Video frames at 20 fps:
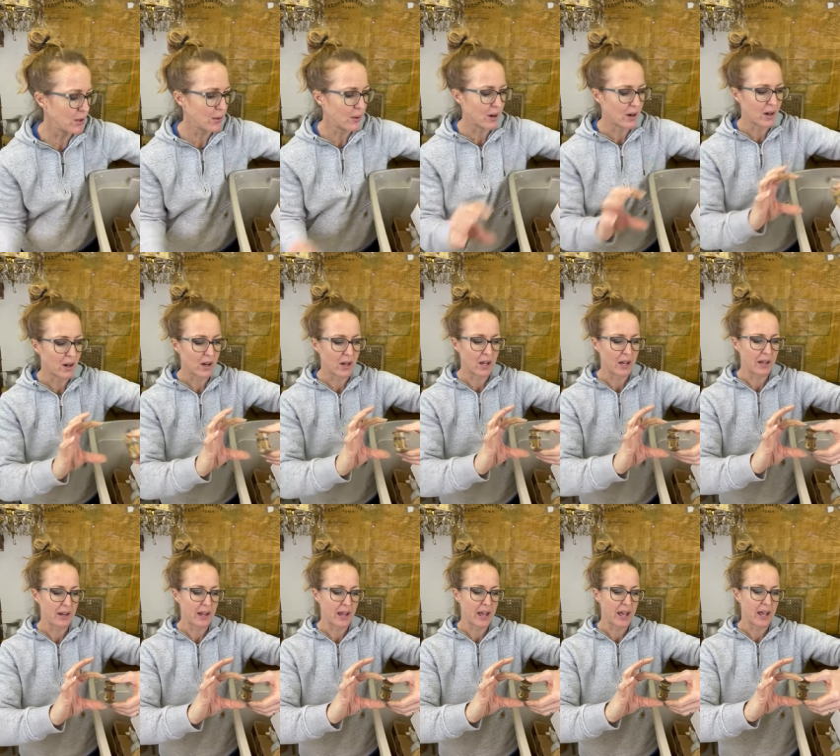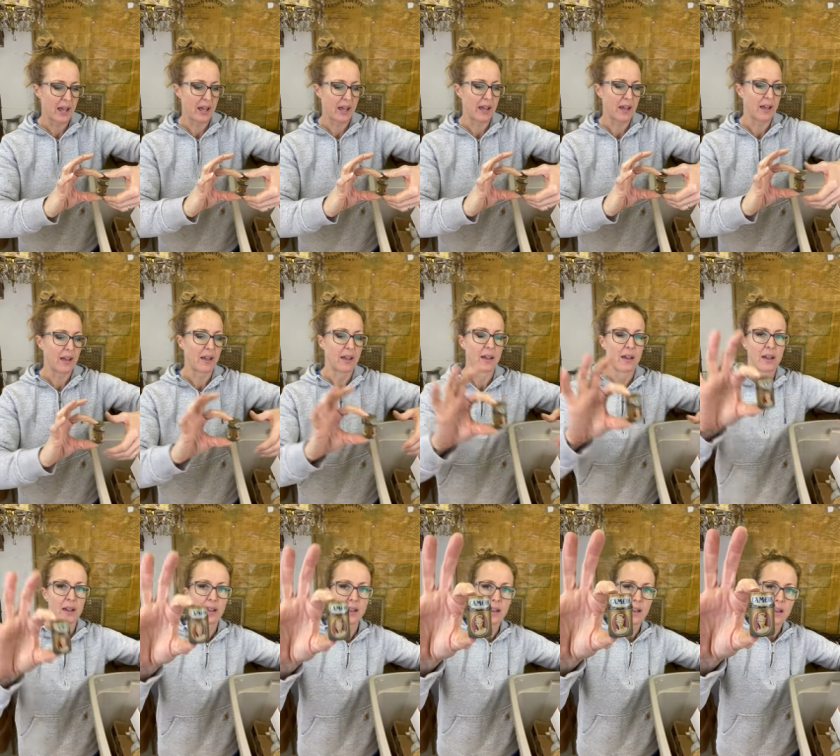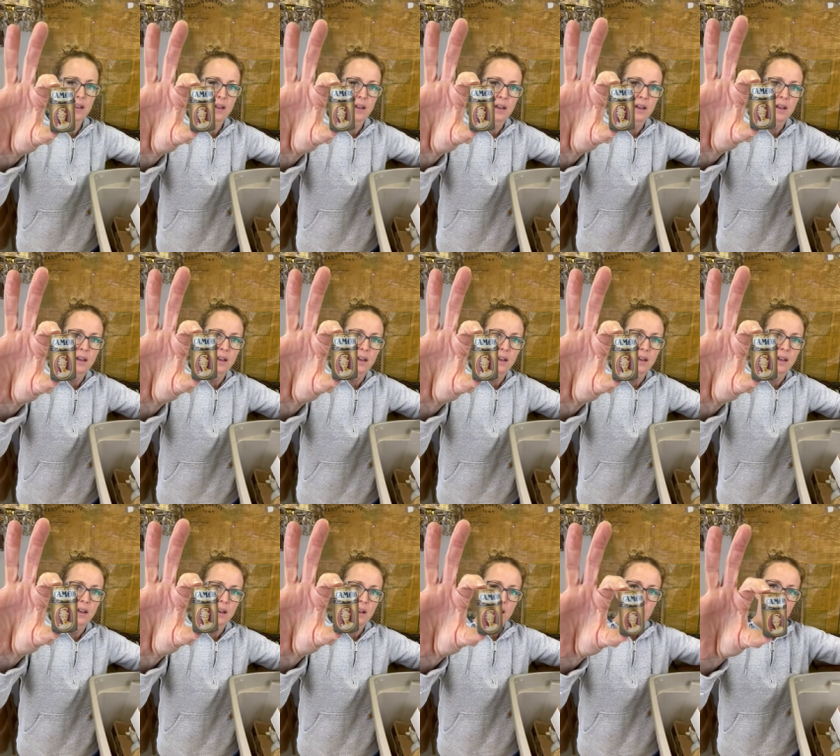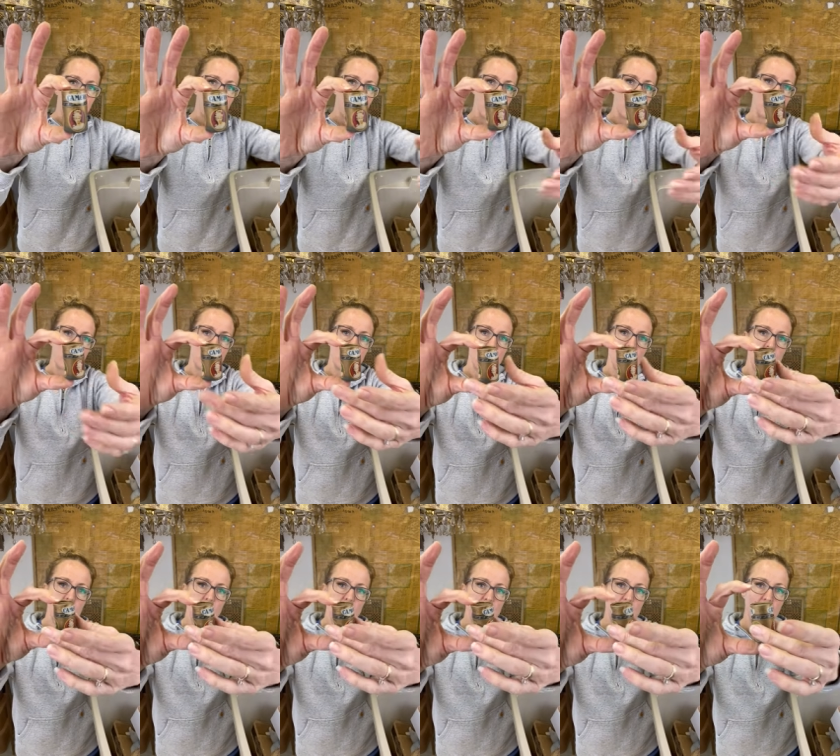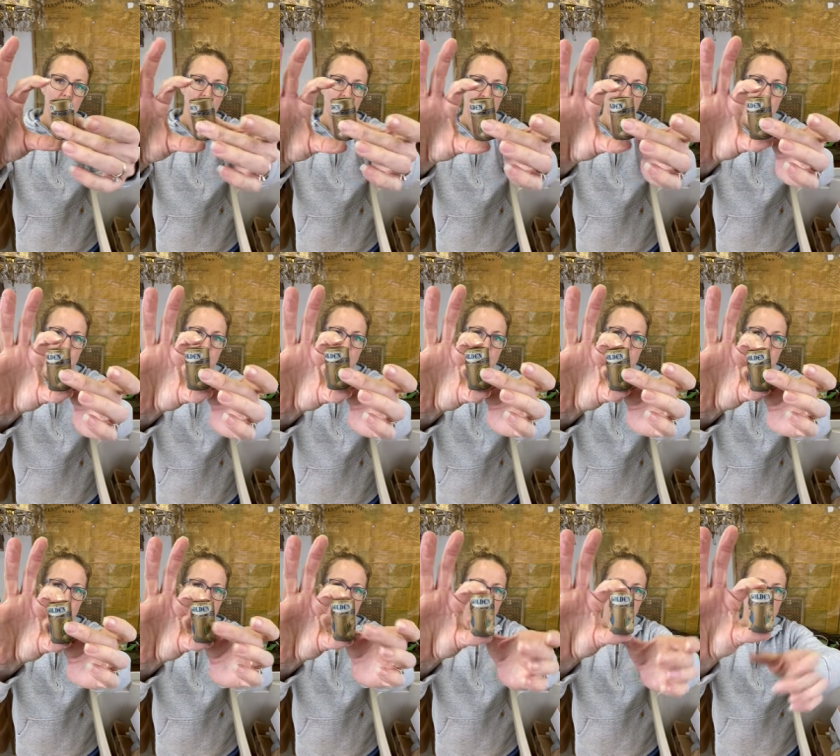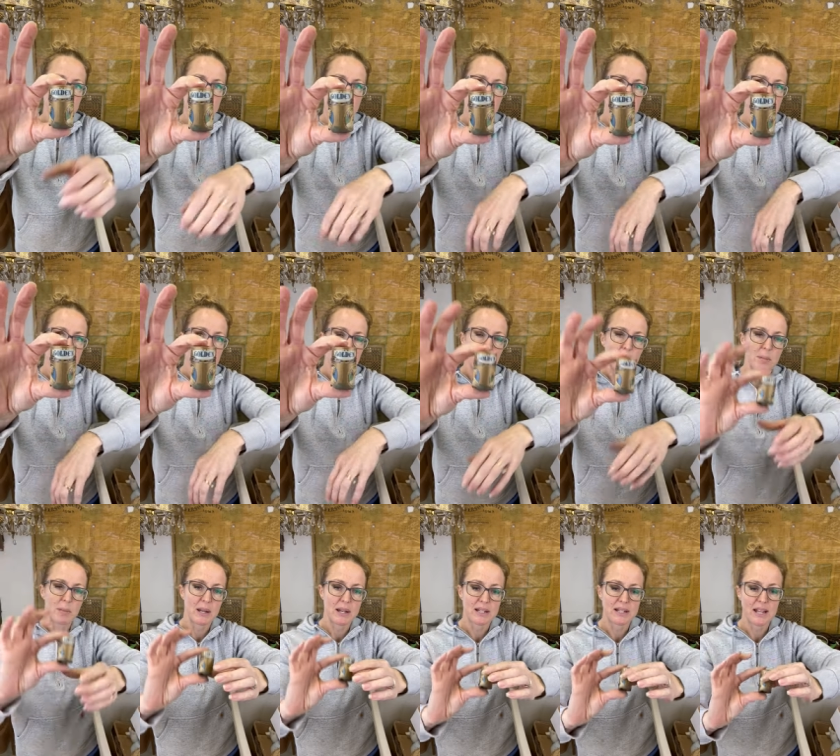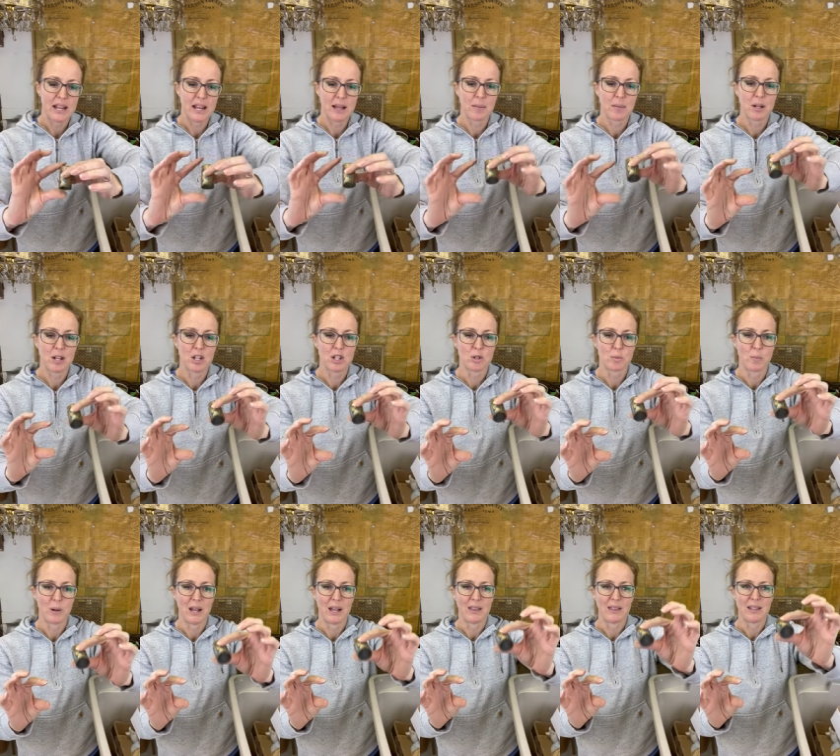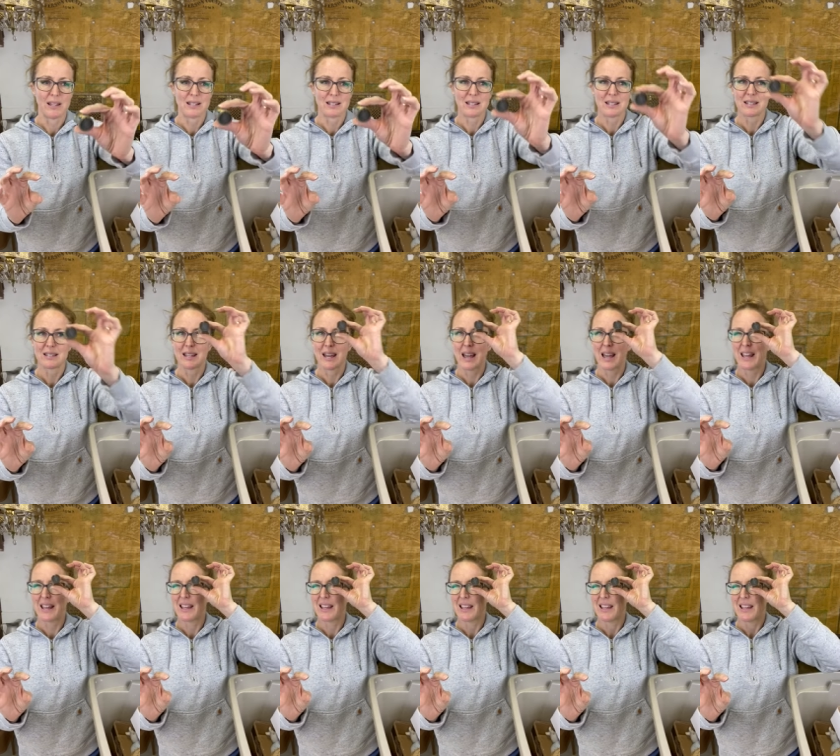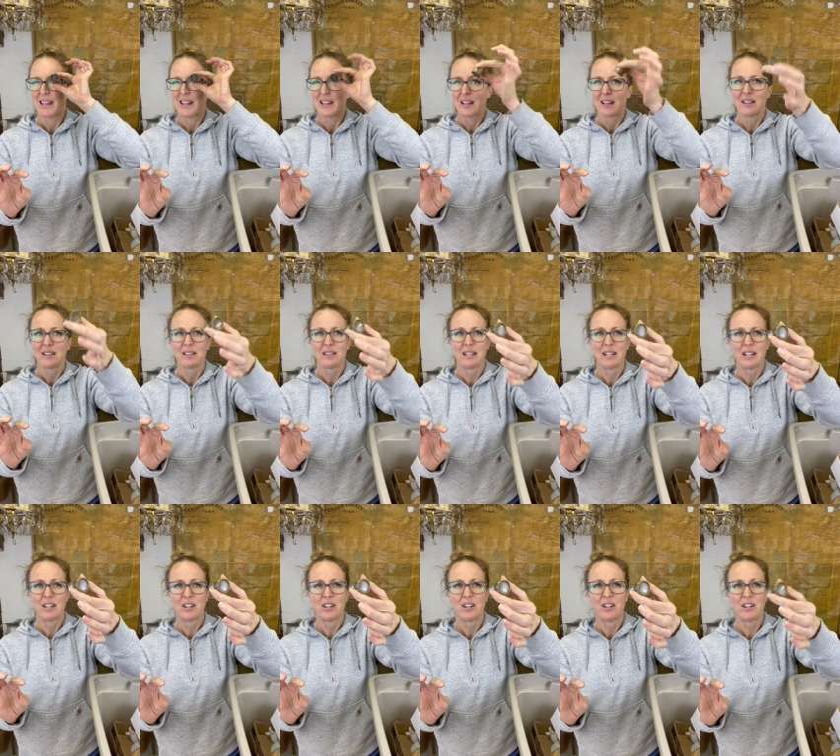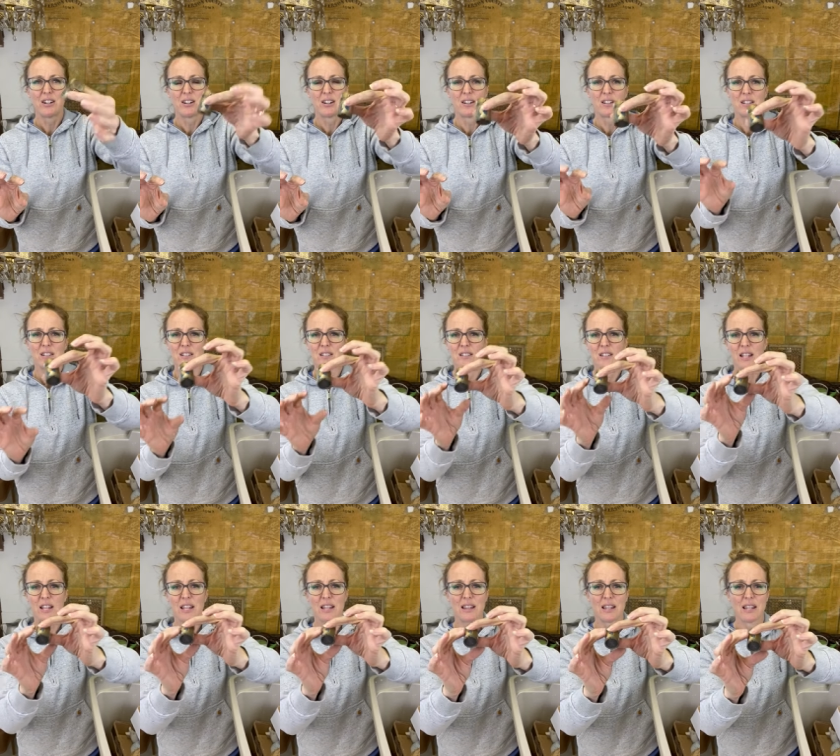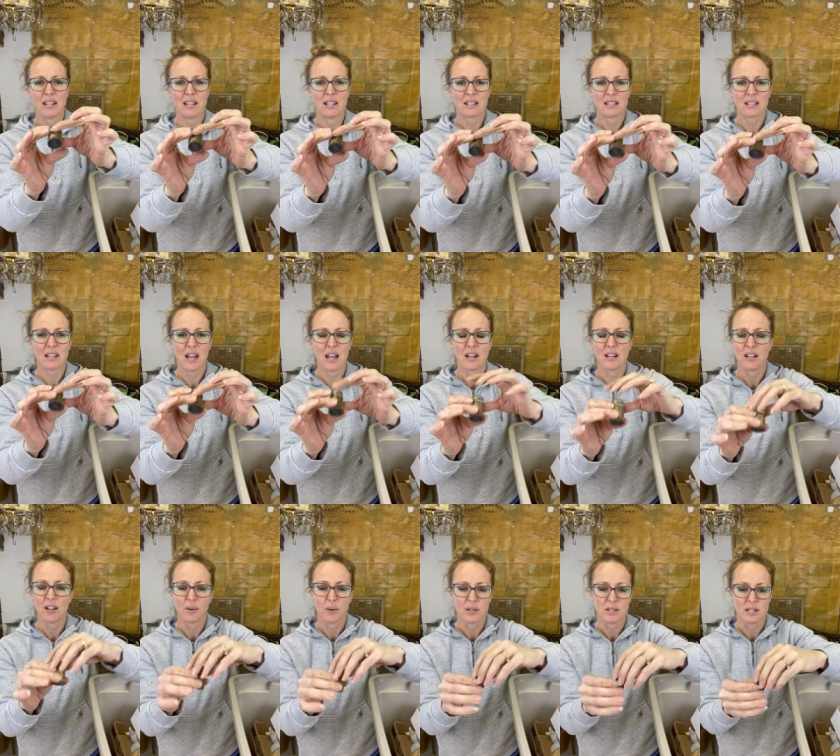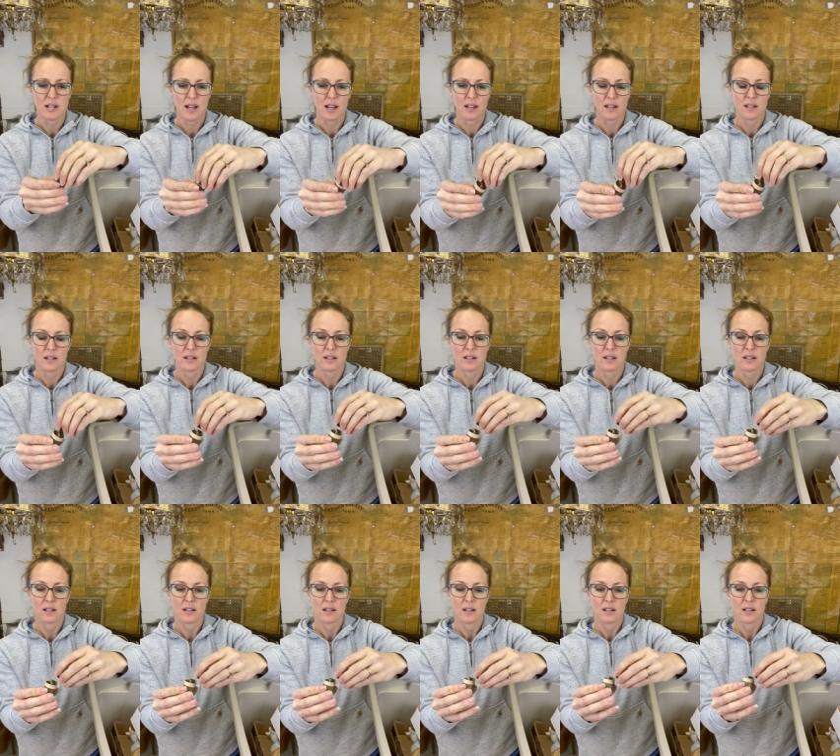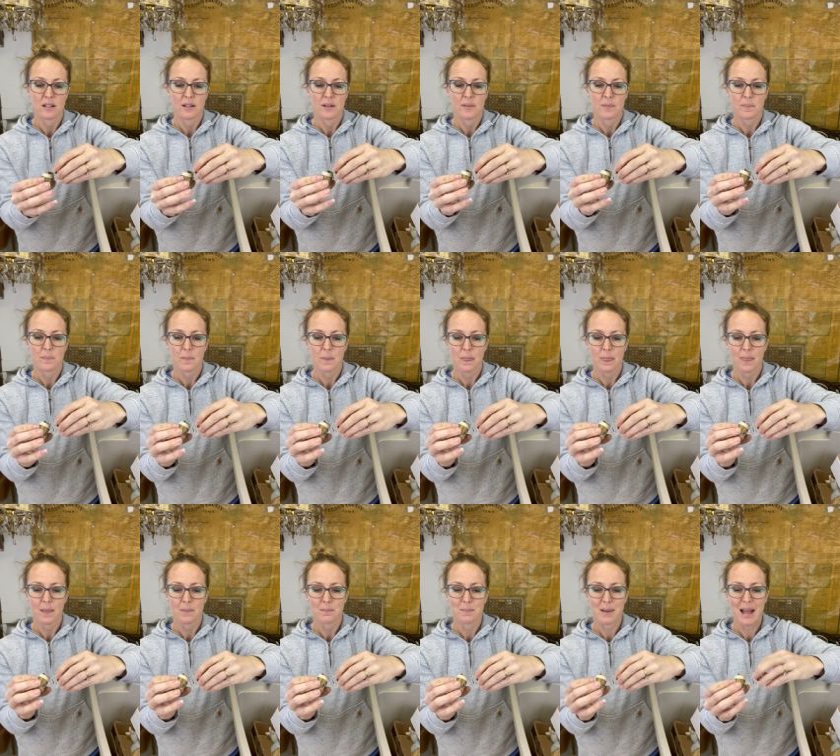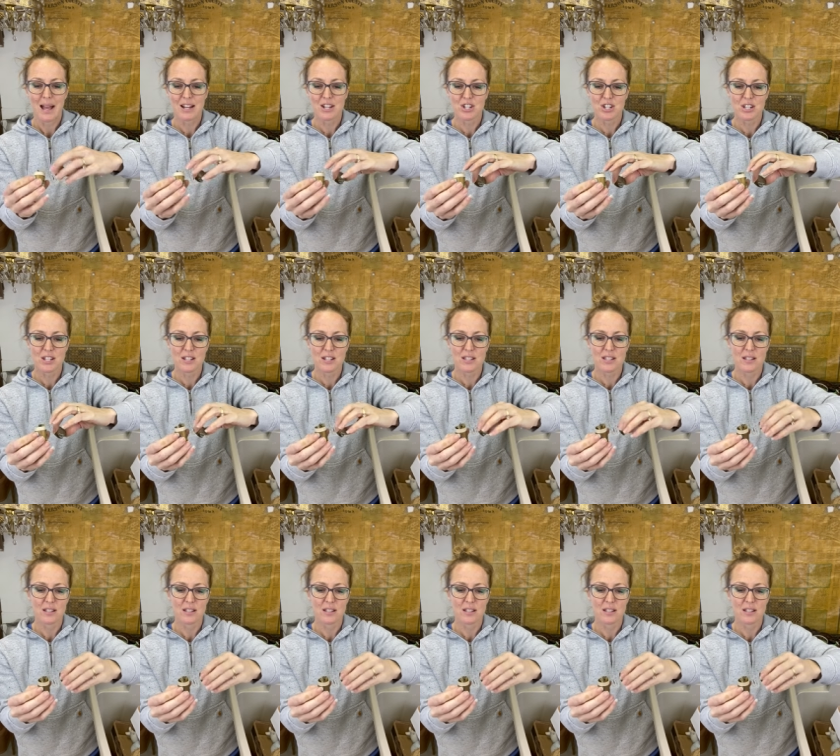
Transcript: on a uh, shelf. This has a little bit of damage, but this is like glitter in the inside. No, it's not. Matches?